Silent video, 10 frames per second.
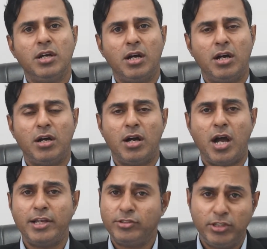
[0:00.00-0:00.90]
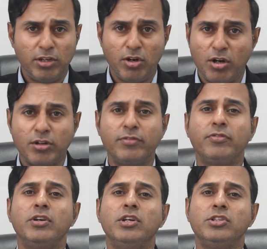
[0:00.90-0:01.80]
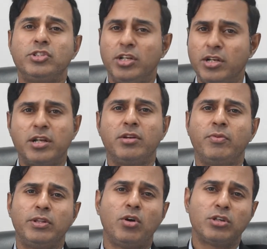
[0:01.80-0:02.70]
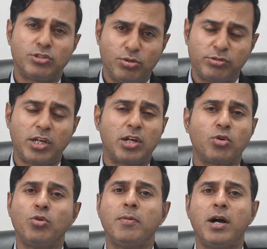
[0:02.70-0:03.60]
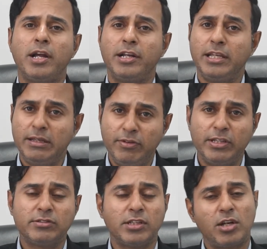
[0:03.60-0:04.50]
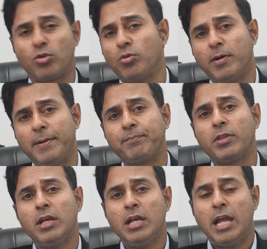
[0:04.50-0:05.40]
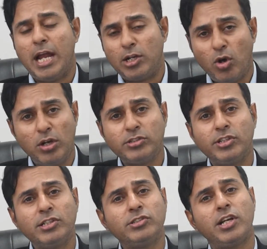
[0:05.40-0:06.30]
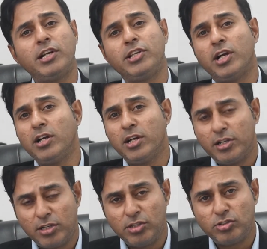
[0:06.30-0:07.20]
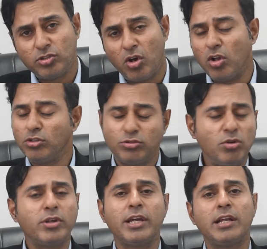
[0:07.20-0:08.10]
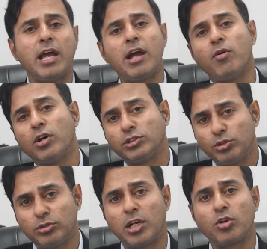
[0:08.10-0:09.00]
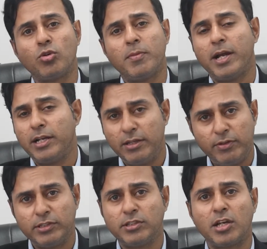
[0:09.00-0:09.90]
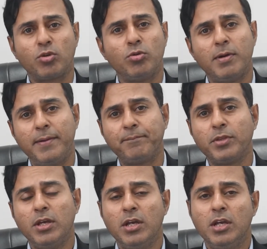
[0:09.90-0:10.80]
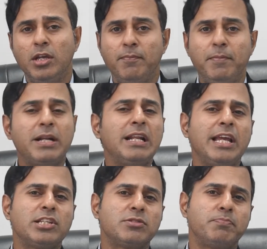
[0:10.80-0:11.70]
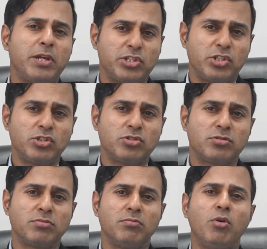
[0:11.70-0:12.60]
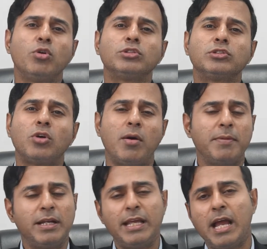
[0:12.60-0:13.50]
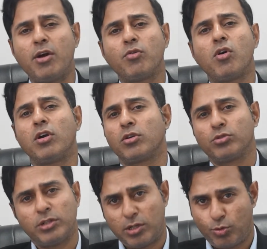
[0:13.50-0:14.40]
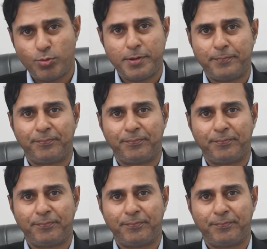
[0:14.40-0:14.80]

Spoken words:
I see a lot of children with osteosarcoma and Ewing sarcoma. Adolescents and young adults also can have osteosarcoma and Ewing sarcoma. Middle-aged patients most commonly have chondrosarcoma.